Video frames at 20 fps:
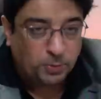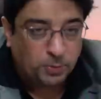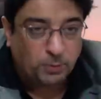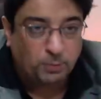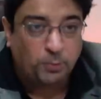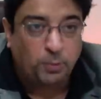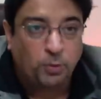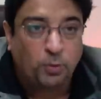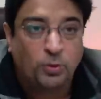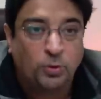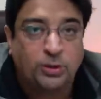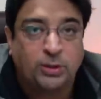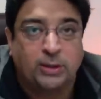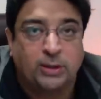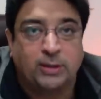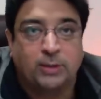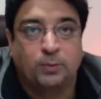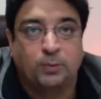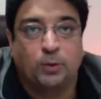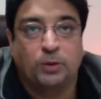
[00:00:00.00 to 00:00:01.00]

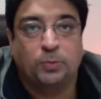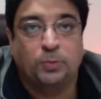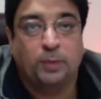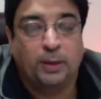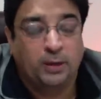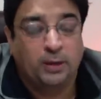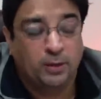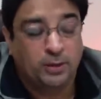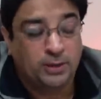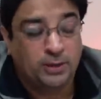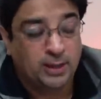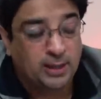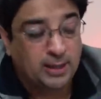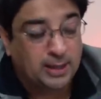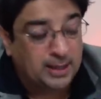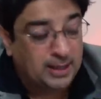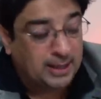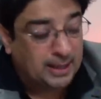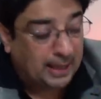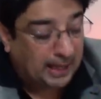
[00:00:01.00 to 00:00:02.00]
proposals was because
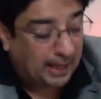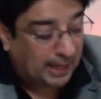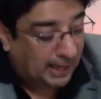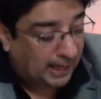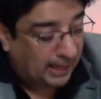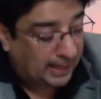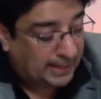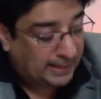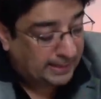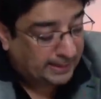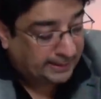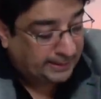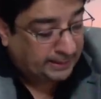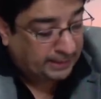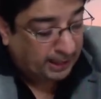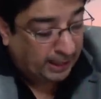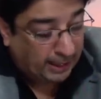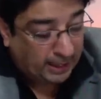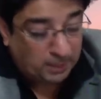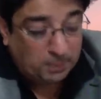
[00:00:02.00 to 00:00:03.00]
I
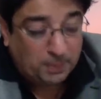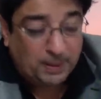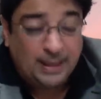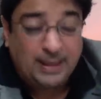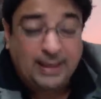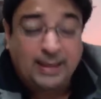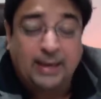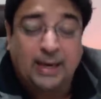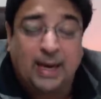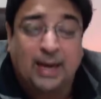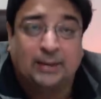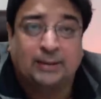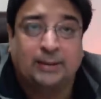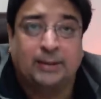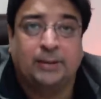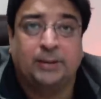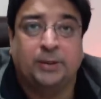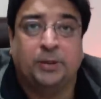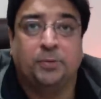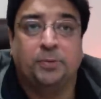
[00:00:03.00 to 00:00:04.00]
terribly lacked
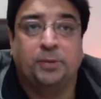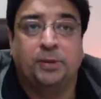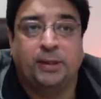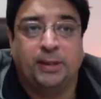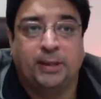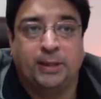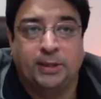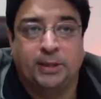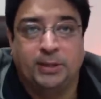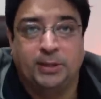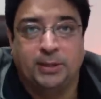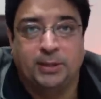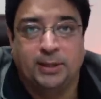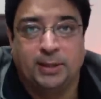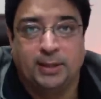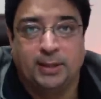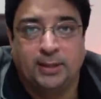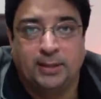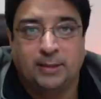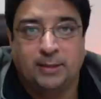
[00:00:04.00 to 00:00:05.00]
at communication
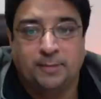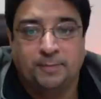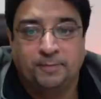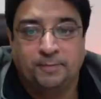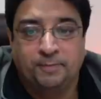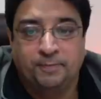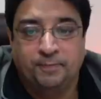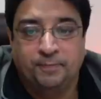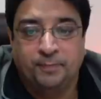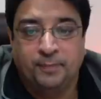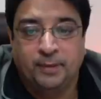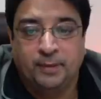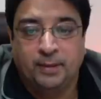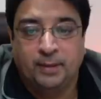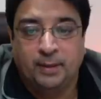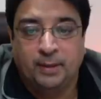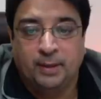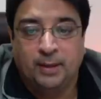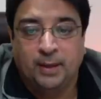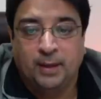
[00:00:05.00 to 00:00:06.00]
skills.
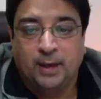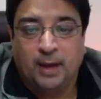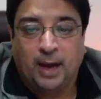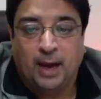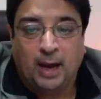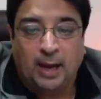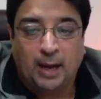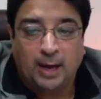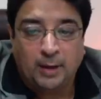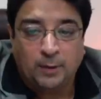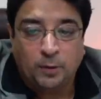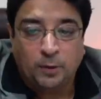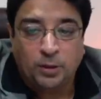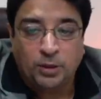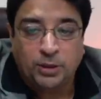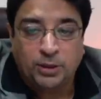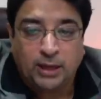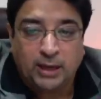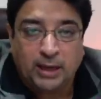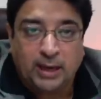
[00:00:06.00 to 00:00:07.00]
I
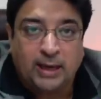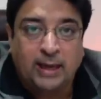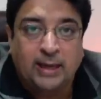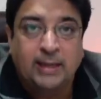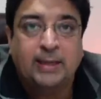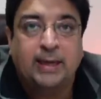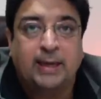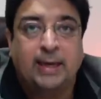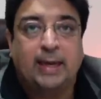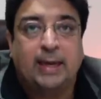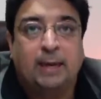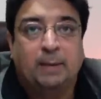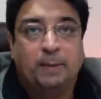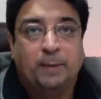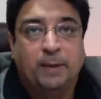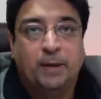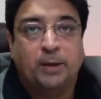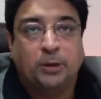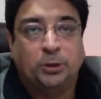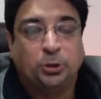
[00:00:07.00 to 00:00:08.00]
was
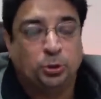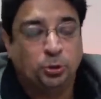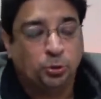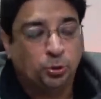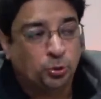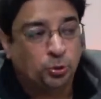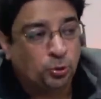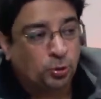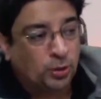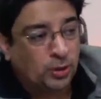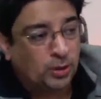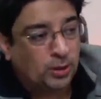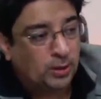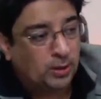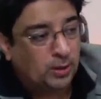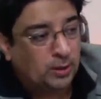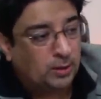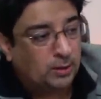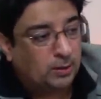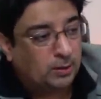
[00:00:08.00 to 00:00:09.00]
unable to
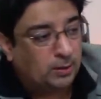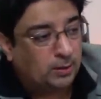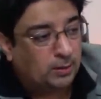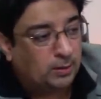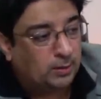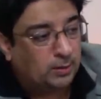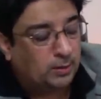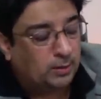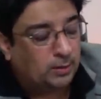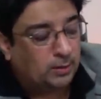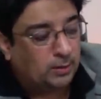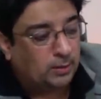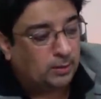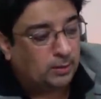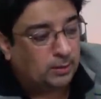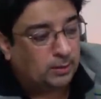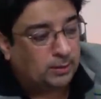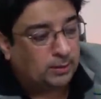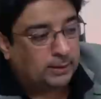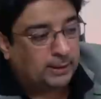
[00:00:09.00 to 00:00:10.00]

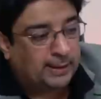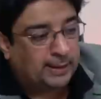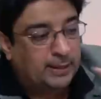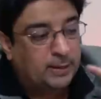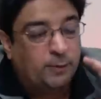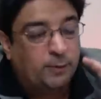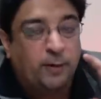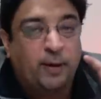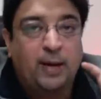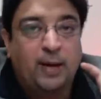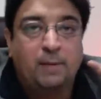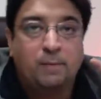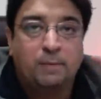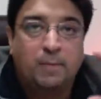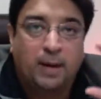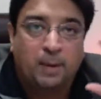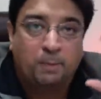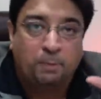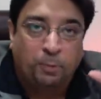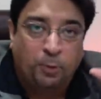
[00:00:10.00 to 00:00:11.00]
convey
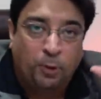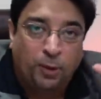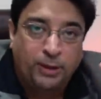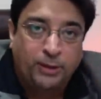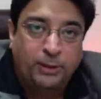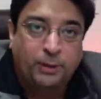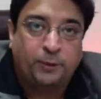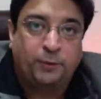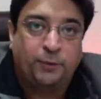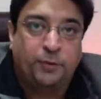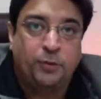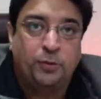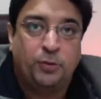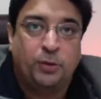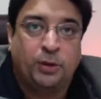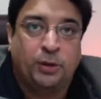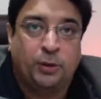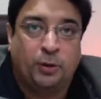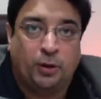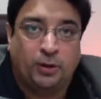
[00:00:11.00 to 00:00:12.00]
my point of view
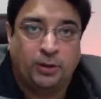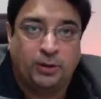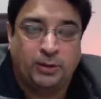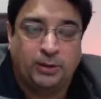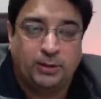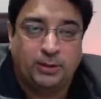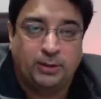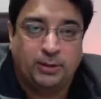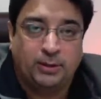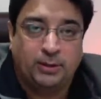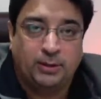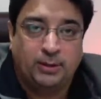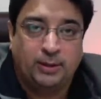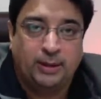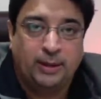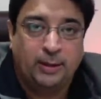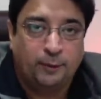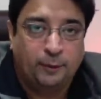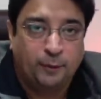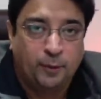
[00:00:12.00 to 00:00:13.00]
across
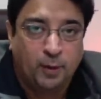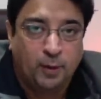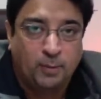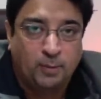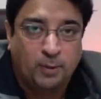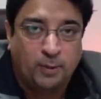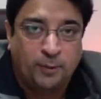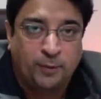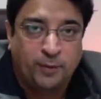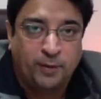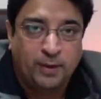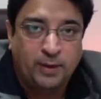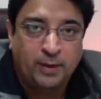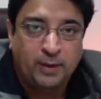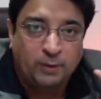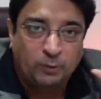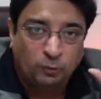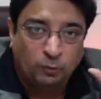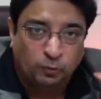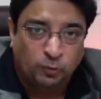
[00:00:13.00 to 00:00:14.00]
in a form of
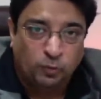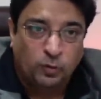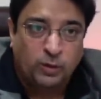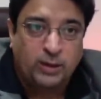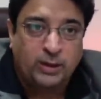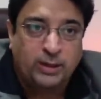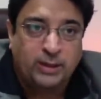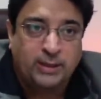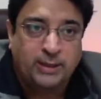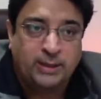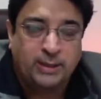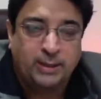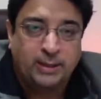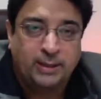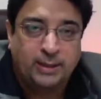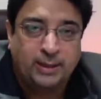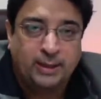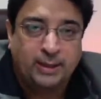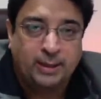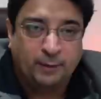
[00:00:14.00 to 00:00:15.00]
words,
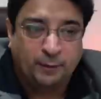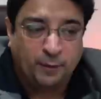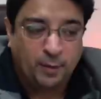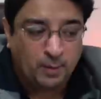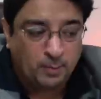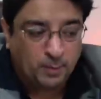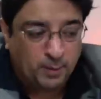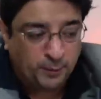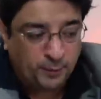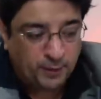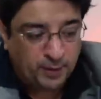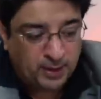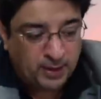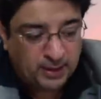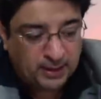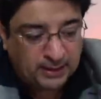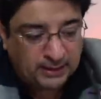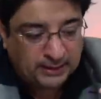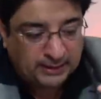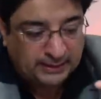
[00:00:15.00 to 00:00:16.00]
in a form of
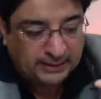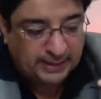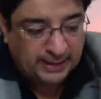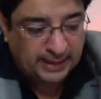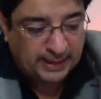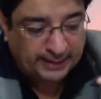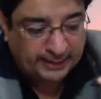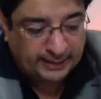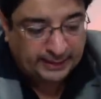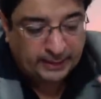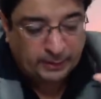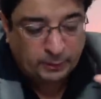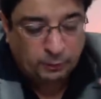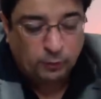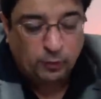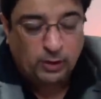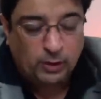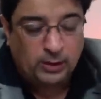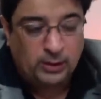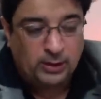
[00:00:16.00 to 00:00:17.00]
selected
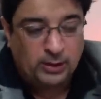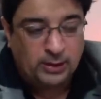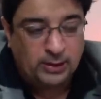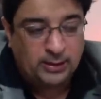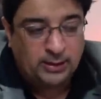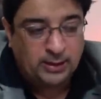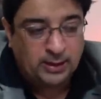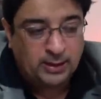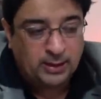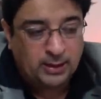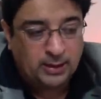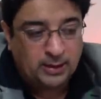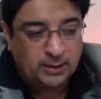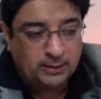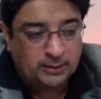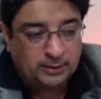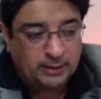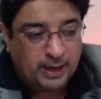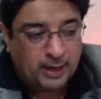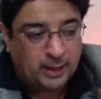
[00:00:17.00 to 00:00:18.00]
words
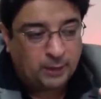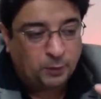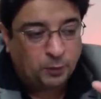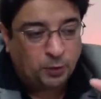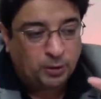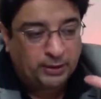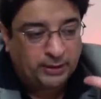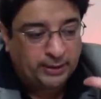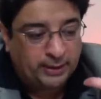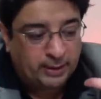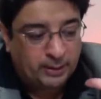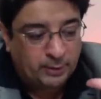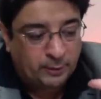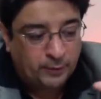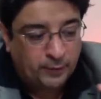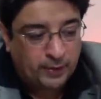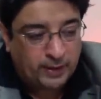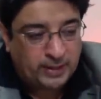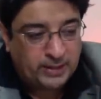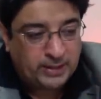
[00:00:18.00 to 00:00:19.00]
that would
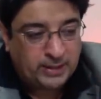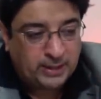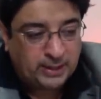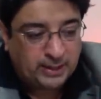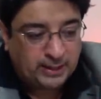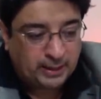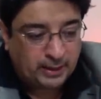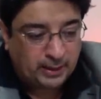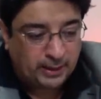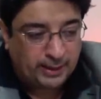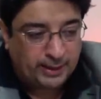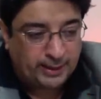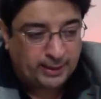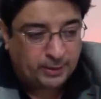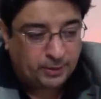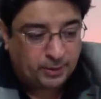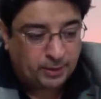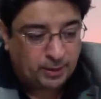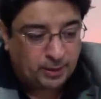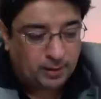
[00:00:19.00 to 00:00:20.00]
convince a client
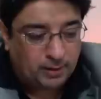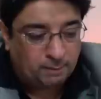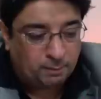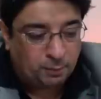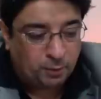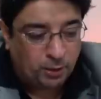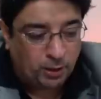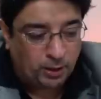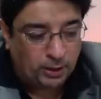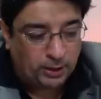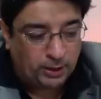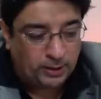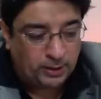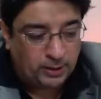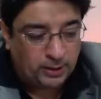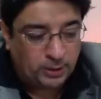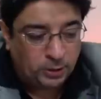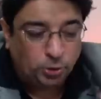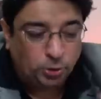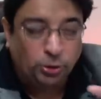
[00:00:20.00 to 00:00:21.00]
or an
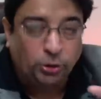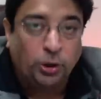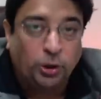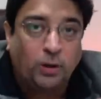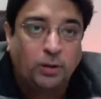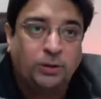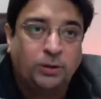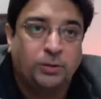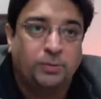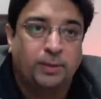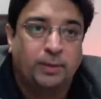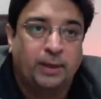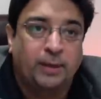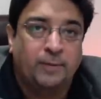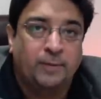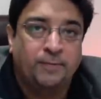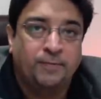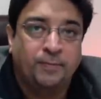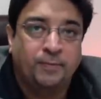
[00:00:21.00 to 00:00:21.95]
employer to talk to me.